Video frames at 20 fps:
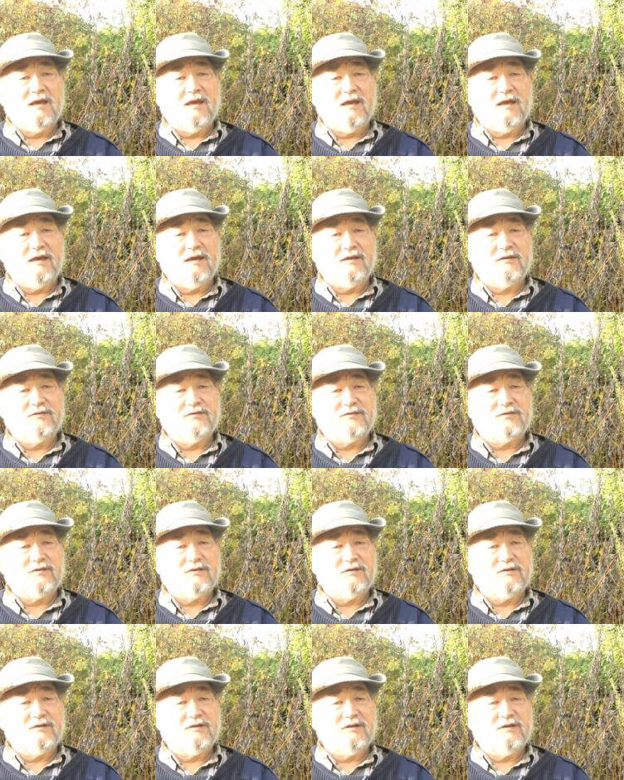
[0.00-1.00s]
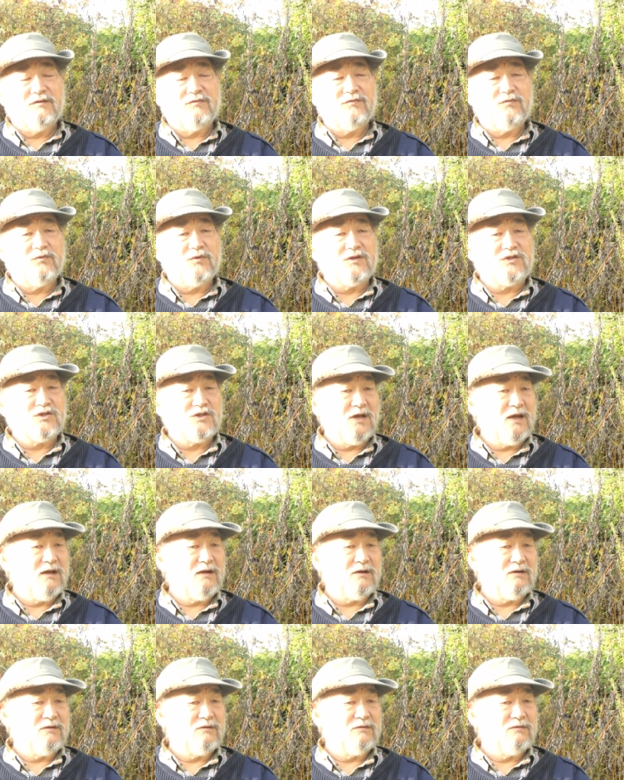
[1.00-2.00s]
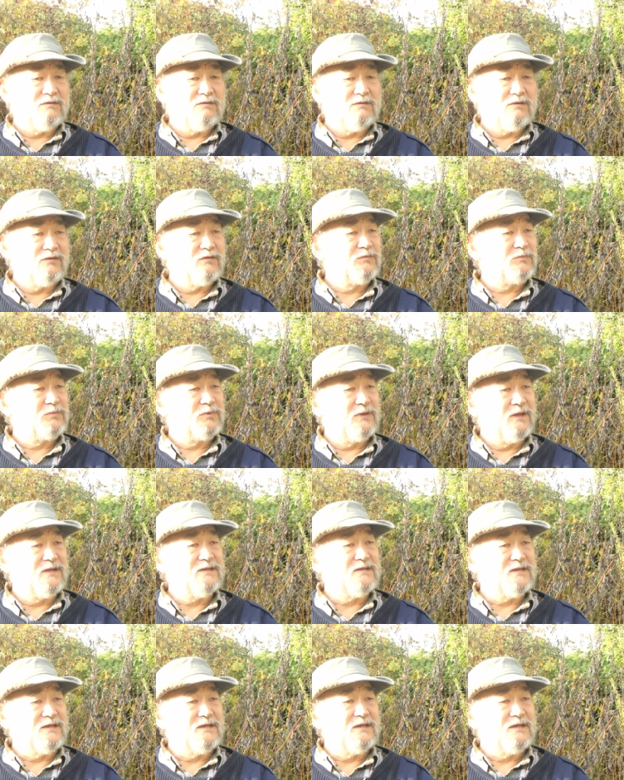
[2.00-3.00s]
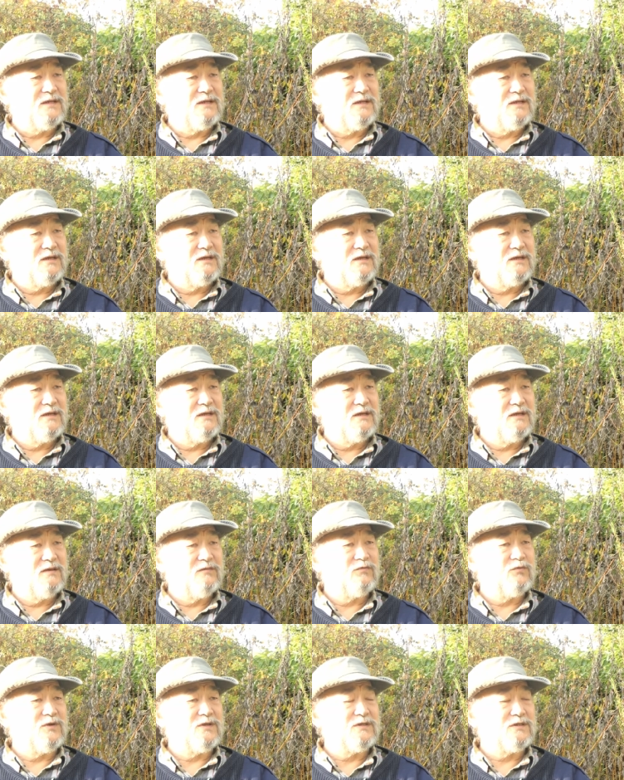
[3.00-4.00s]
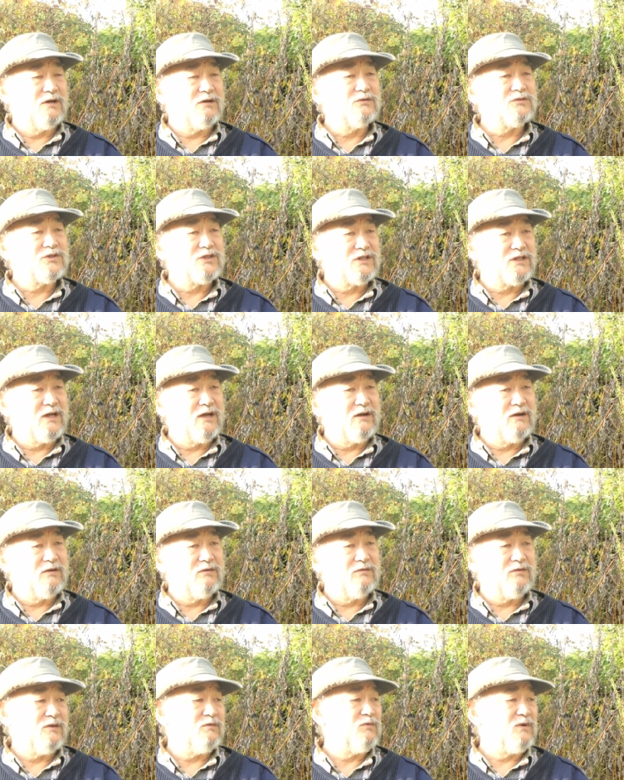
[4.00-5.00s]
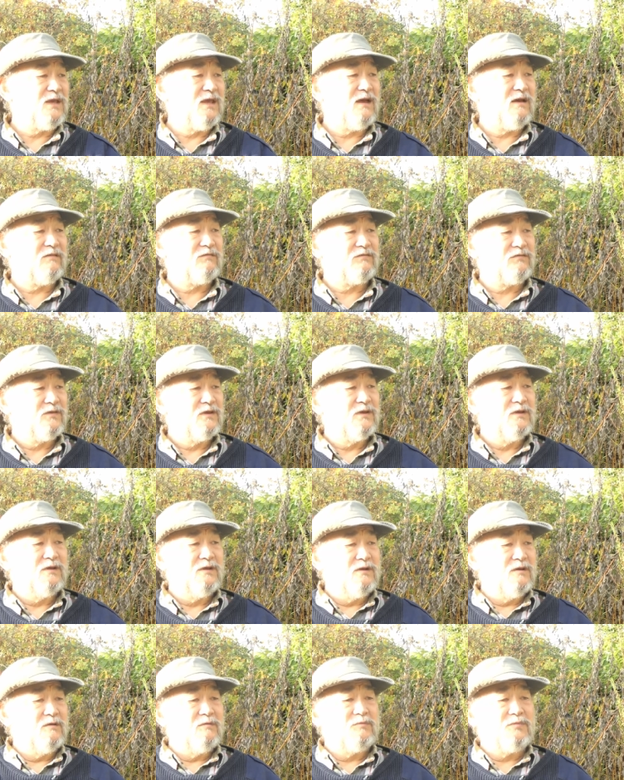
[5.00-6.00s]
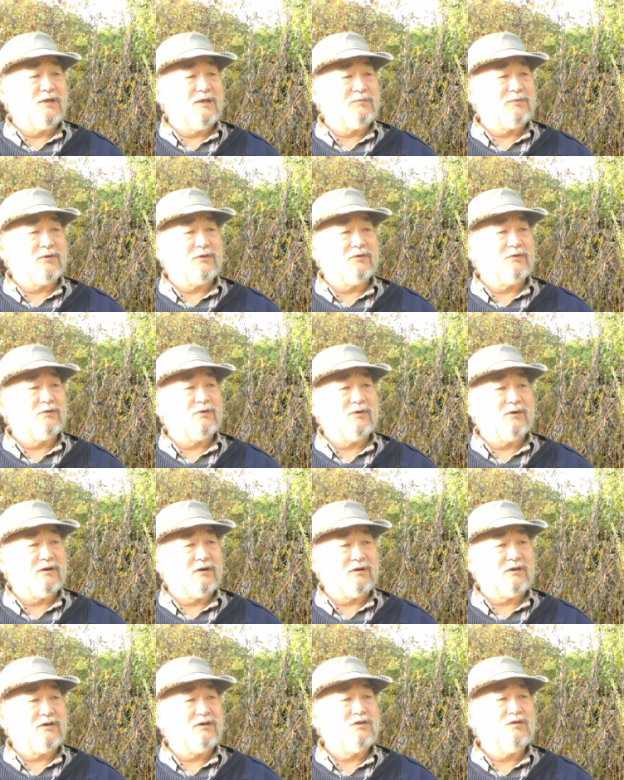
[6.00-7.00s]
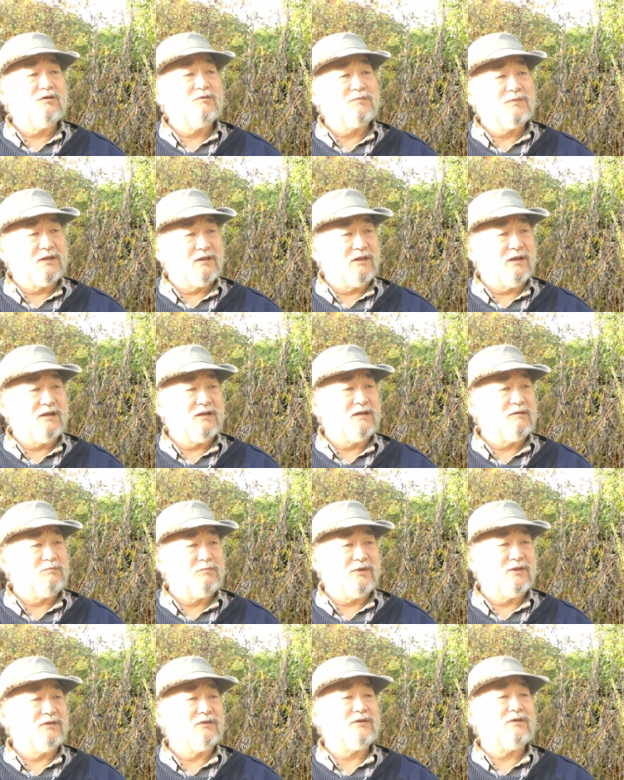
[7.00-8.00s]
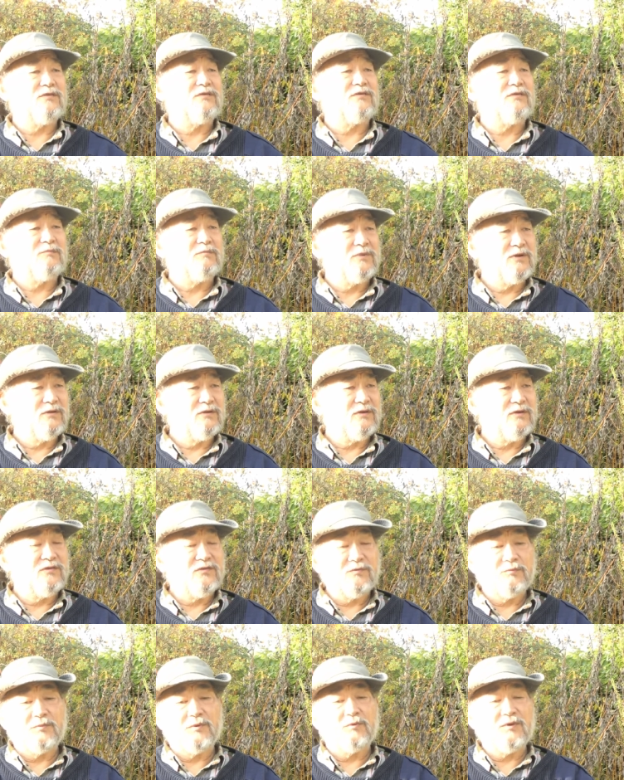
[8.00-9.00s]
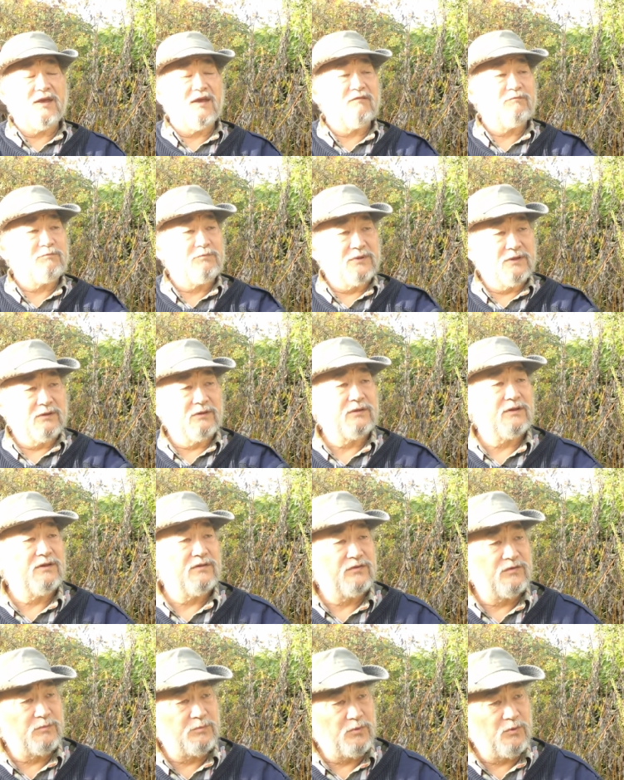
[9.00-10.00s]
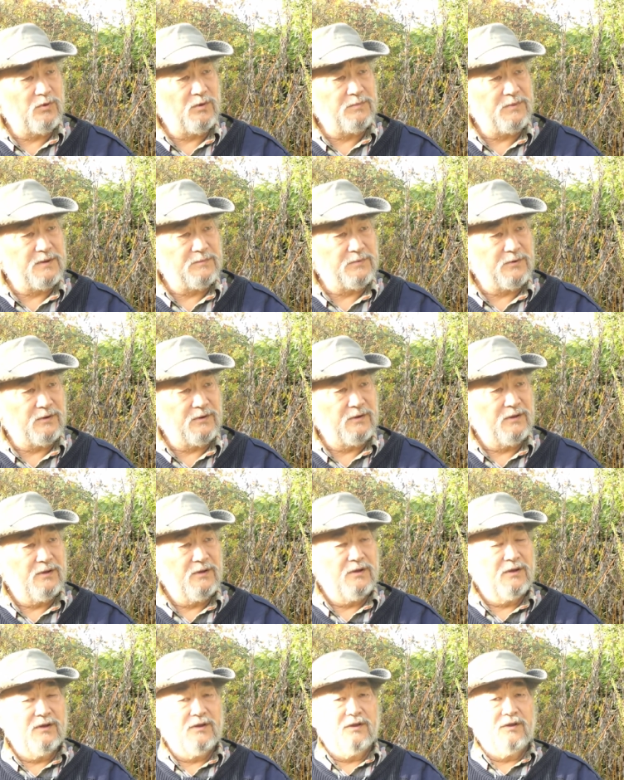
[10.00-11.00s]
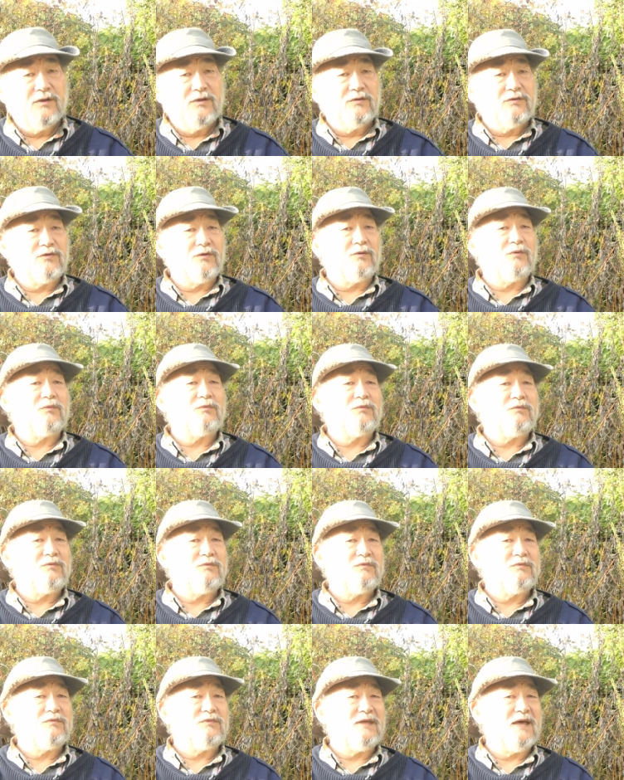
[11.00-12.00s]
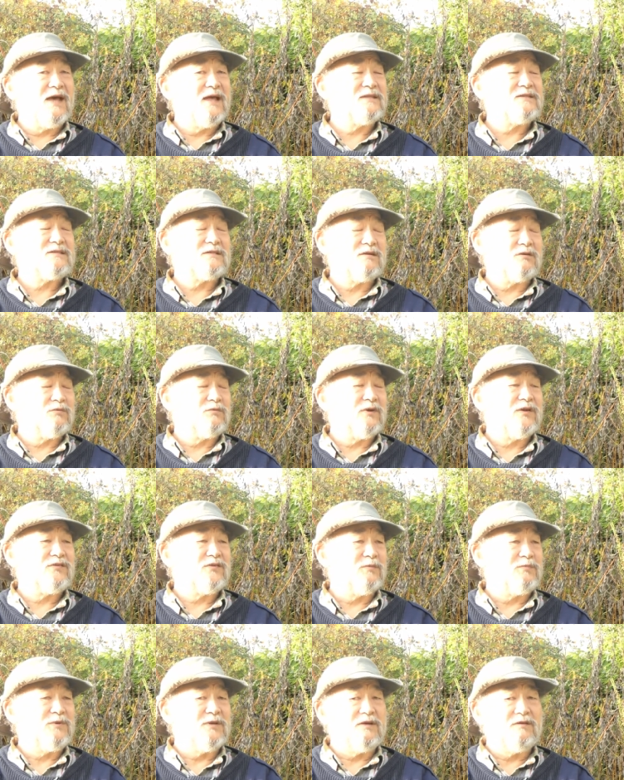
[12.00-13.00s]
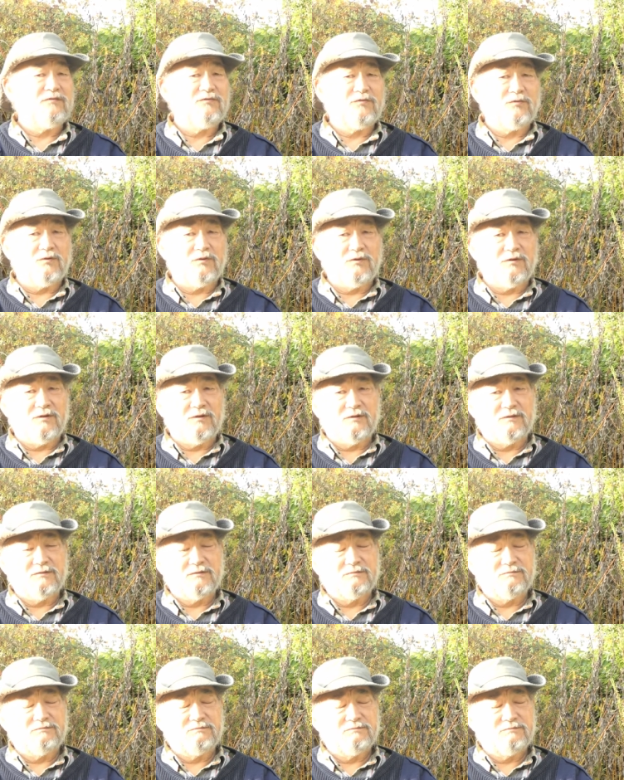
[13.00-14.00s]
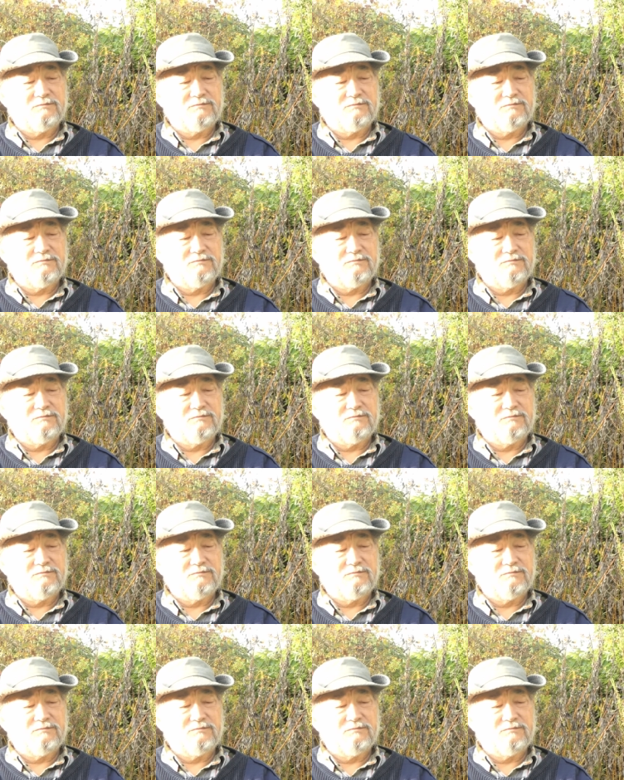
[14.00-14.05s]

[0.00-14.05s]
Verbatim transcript: And if we share, there's plenty. If we don't share, then we have people who are accumulating billions and billions, but we have billions of poor people. So that's a recipe for